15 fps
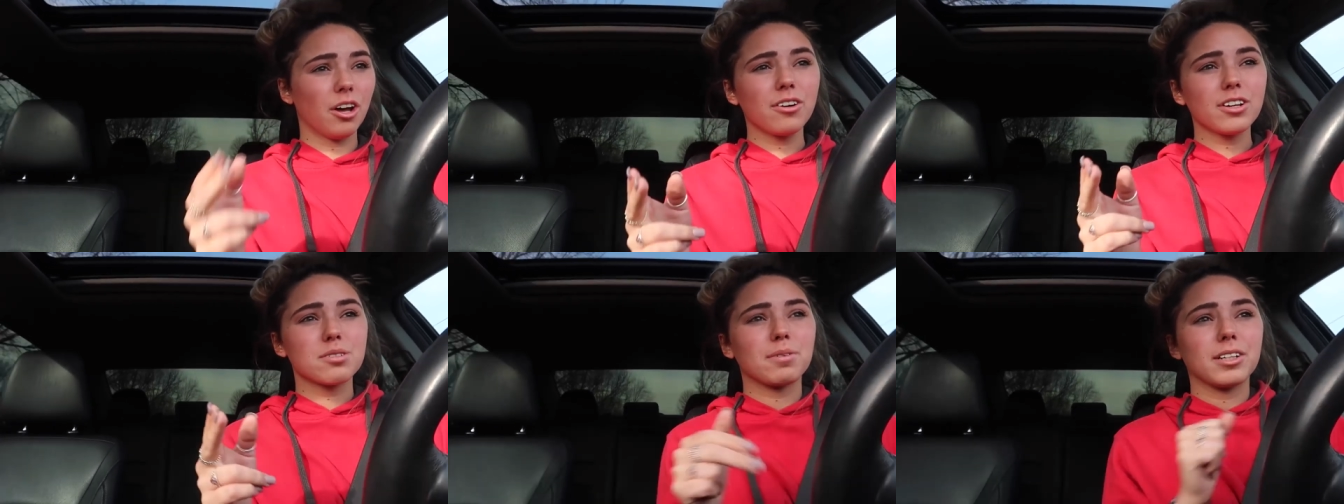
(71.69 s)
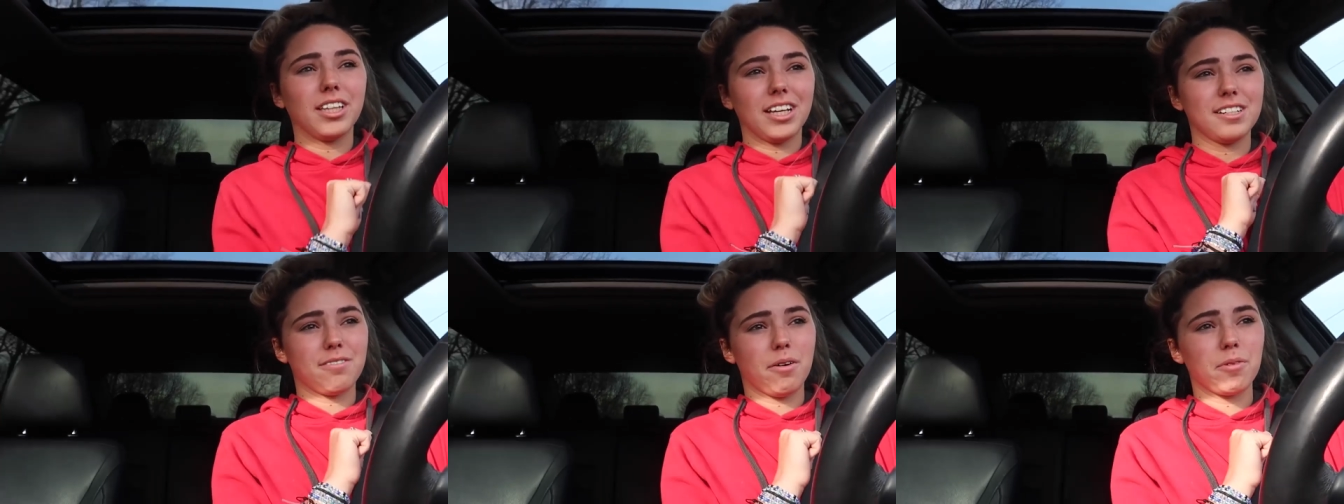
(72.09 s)
Logan's
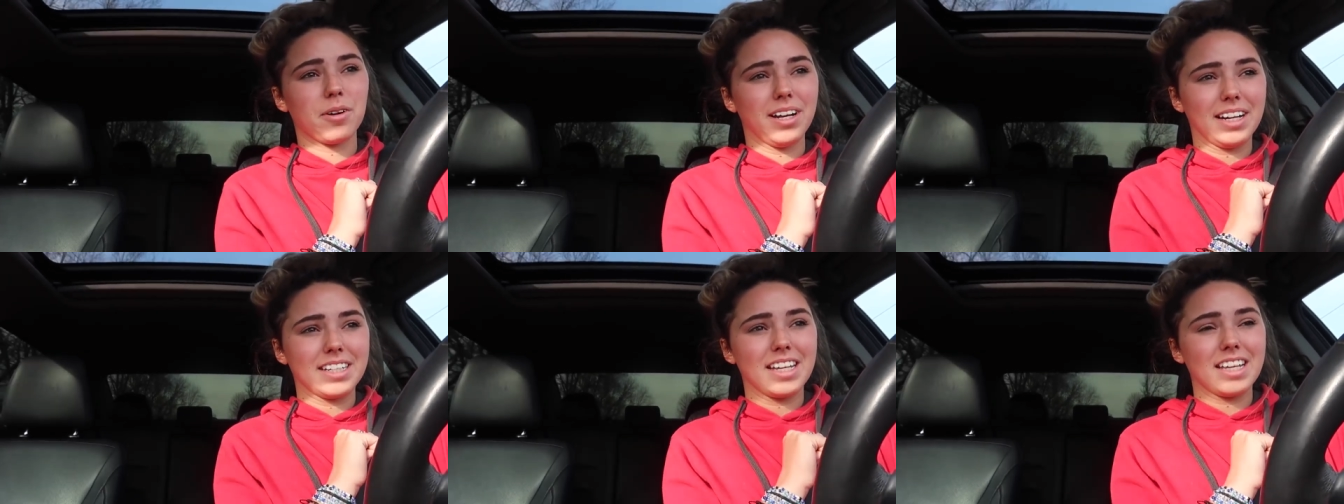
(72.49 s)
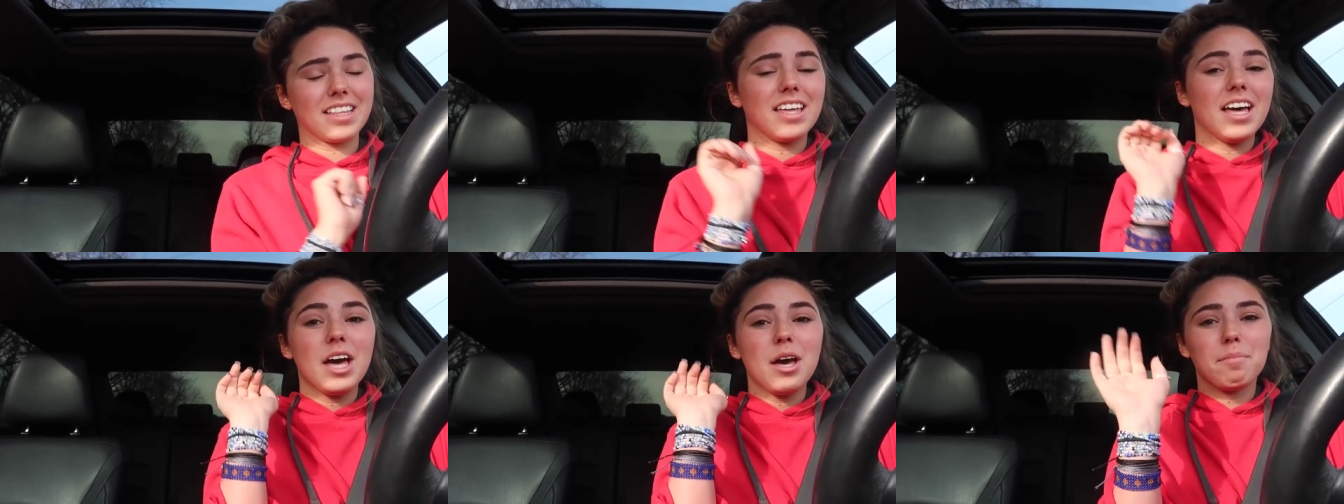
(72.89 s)
birthday is February
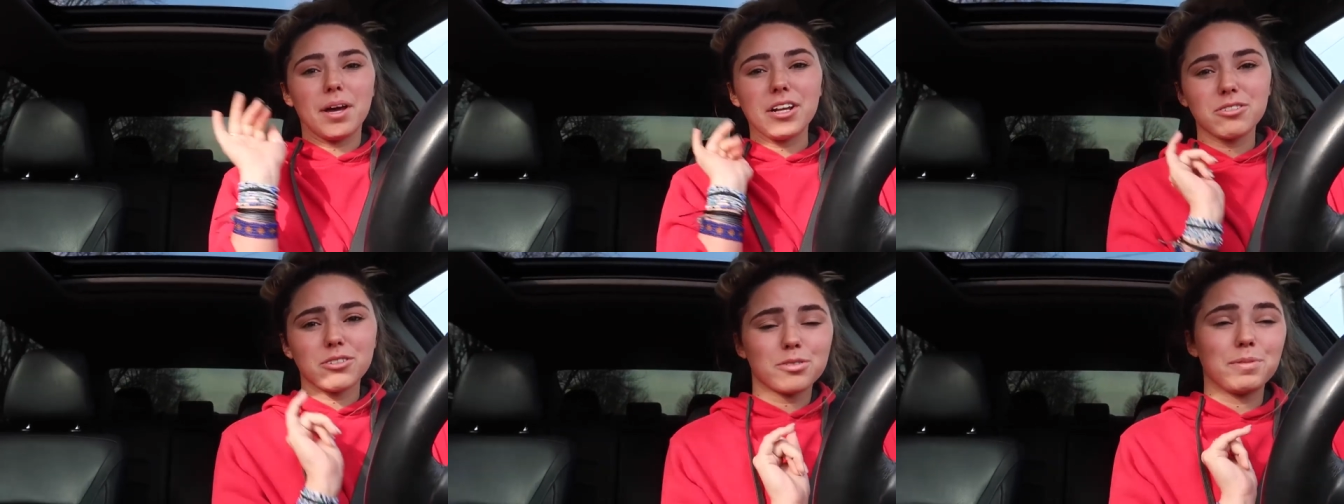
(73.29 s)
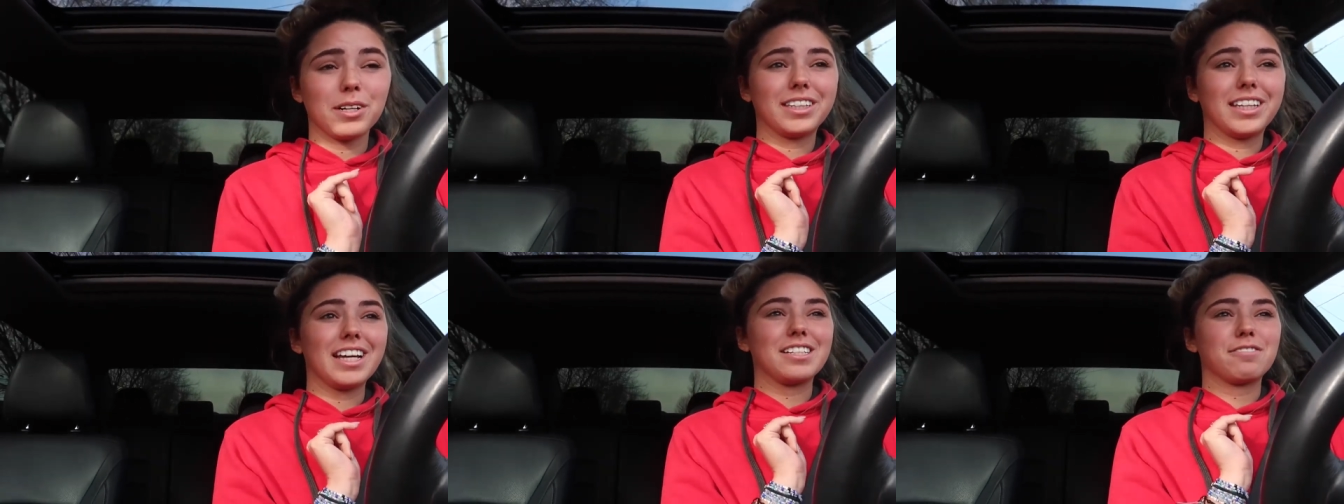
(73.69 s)
19th, Peyton's
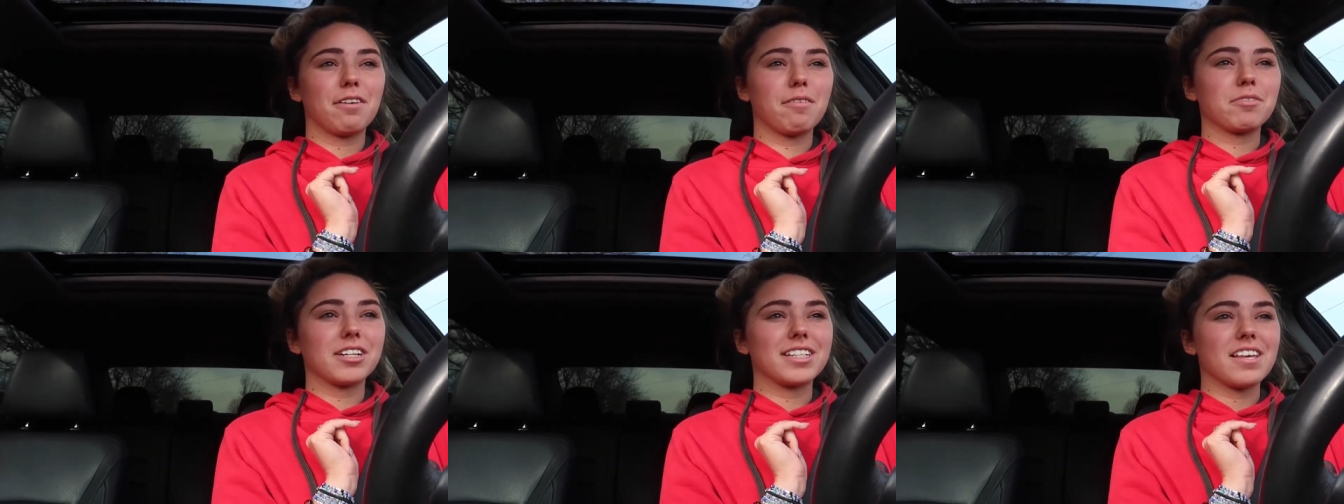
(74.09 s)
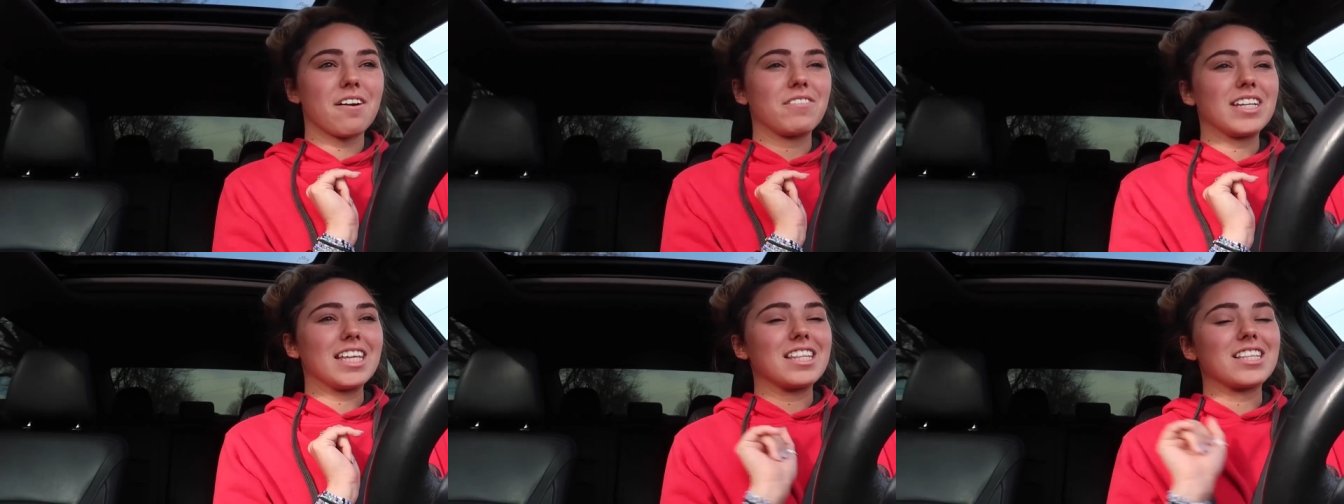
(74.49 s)
birthday is February
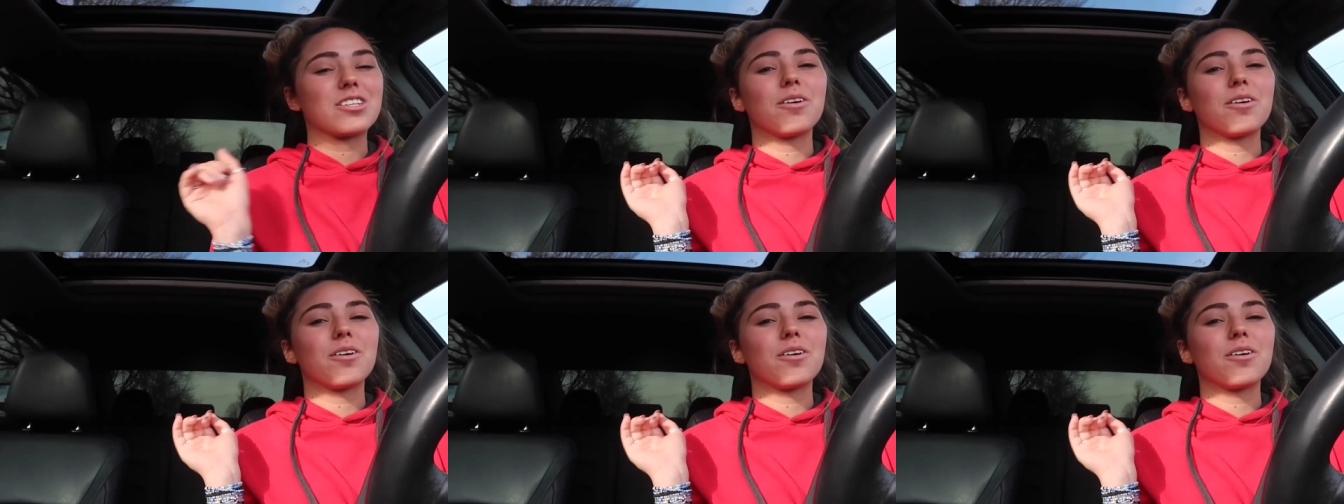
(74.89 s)
17th,